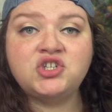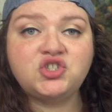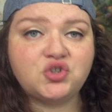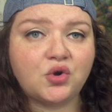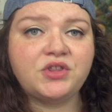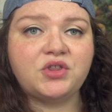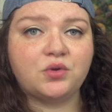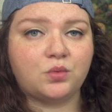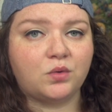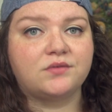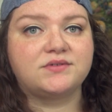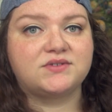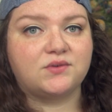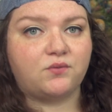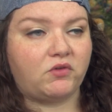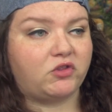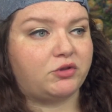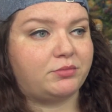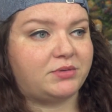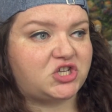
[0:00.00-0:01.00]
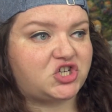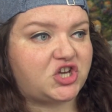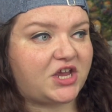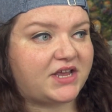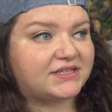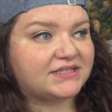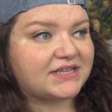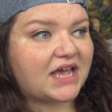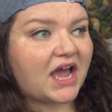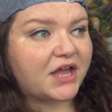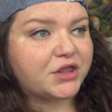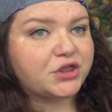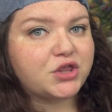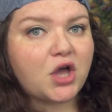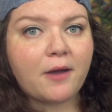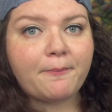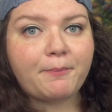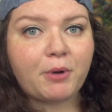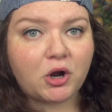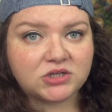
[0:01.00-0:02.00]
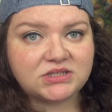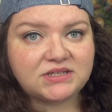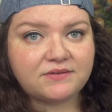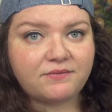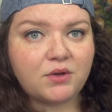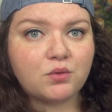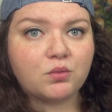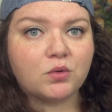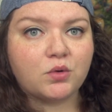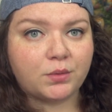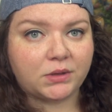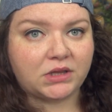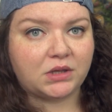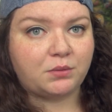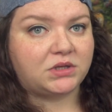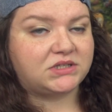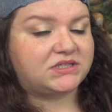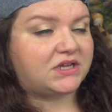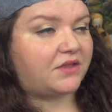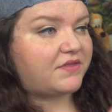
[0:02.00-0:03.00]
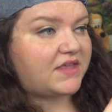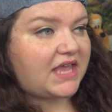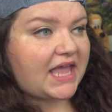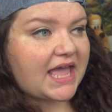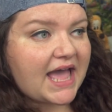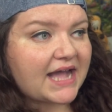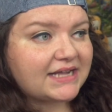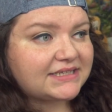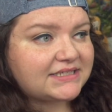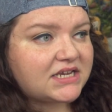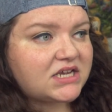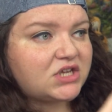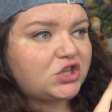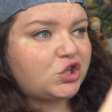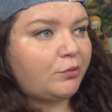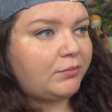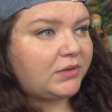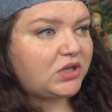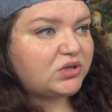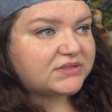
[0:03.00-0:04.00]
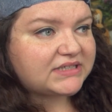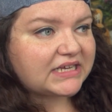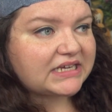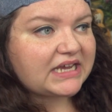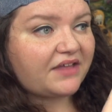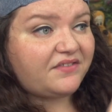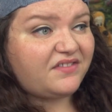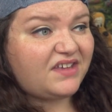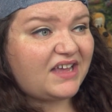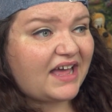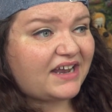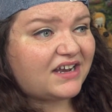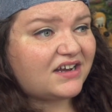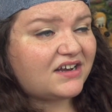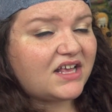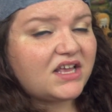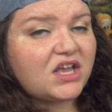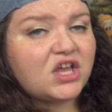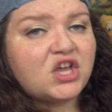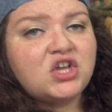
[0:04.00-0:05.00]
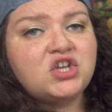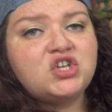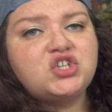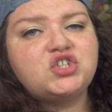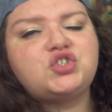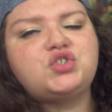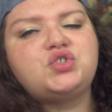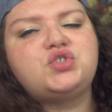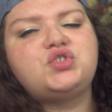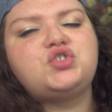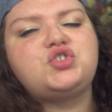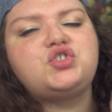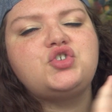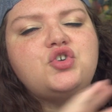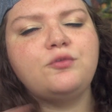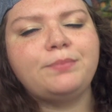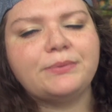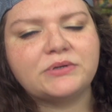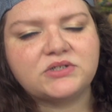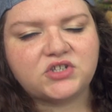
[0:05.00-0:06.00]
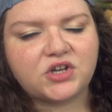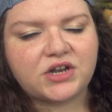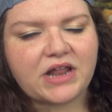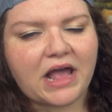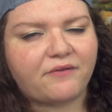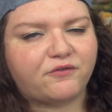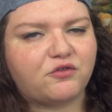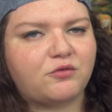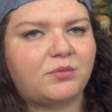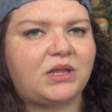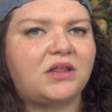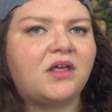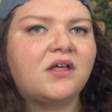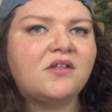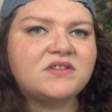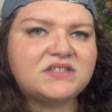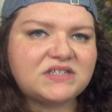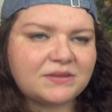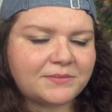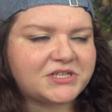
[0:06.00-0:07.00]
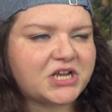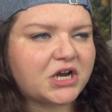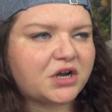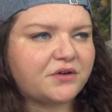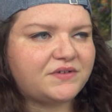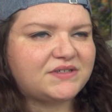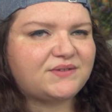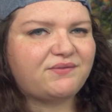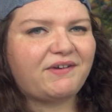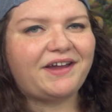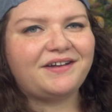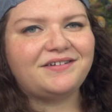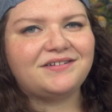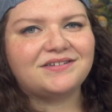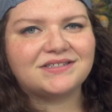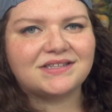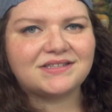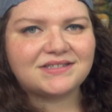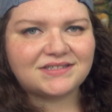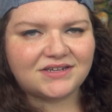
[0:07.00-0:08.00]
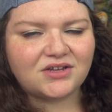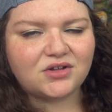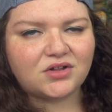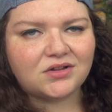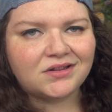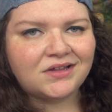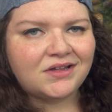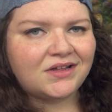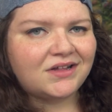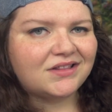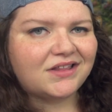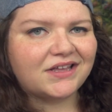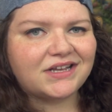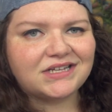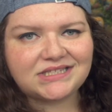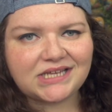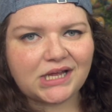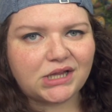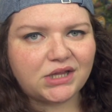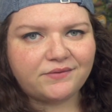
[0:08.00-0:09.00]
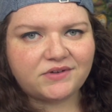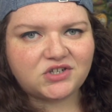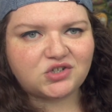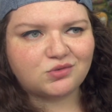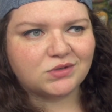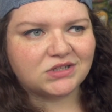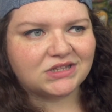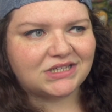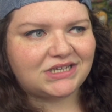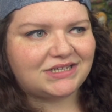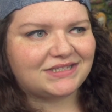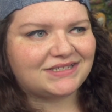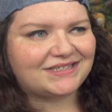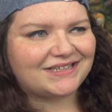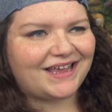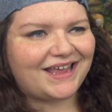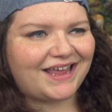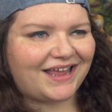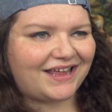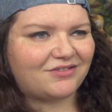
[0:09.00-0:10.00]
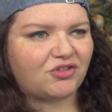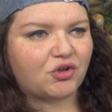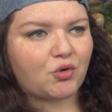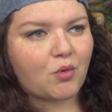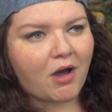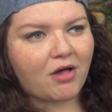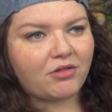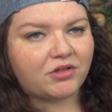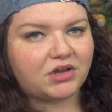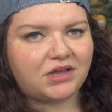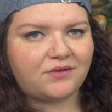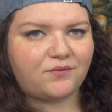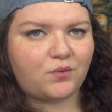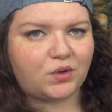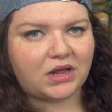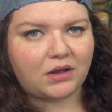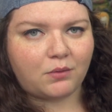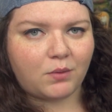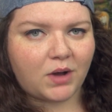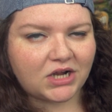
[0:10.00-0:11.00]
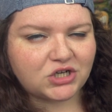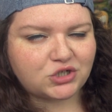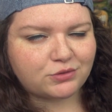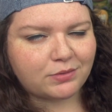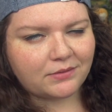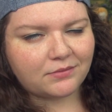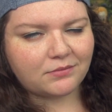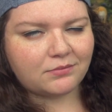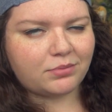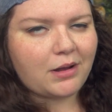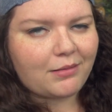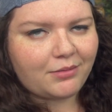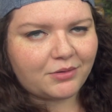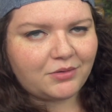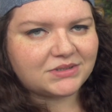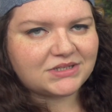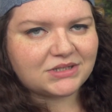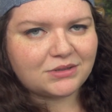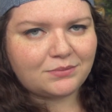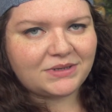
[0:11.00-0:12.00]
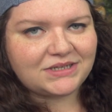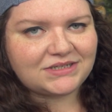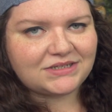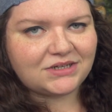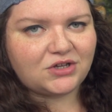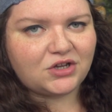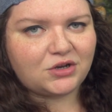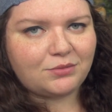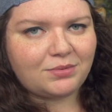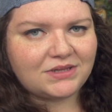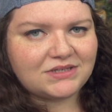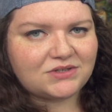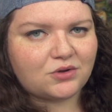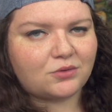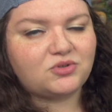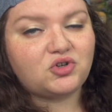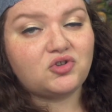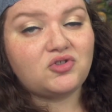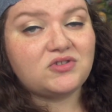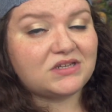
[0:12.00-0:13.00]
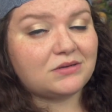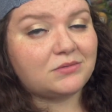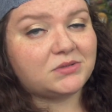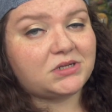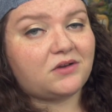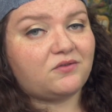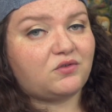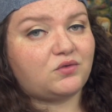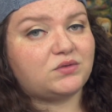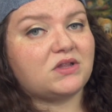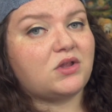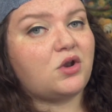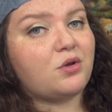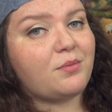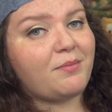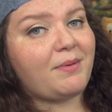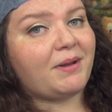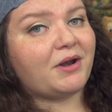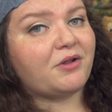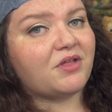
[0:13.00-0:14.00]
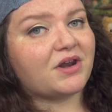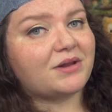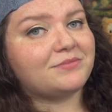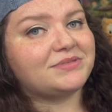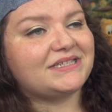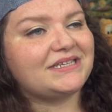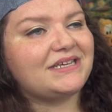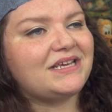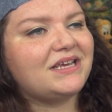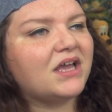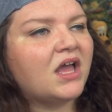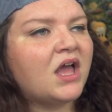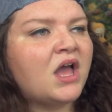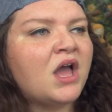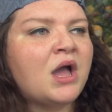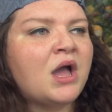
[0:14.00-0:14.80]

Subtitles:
enjoyed The Wolves of Willoughby Chase. I thought parts of it were really well done. The acting, the music, and the editing super stood out for me. Cinematography is fine because it's still like a television release and the quality of what I watched probably wasn't the best it could have been. So I'm sure the cinematography was a little bit better than I'm seeing,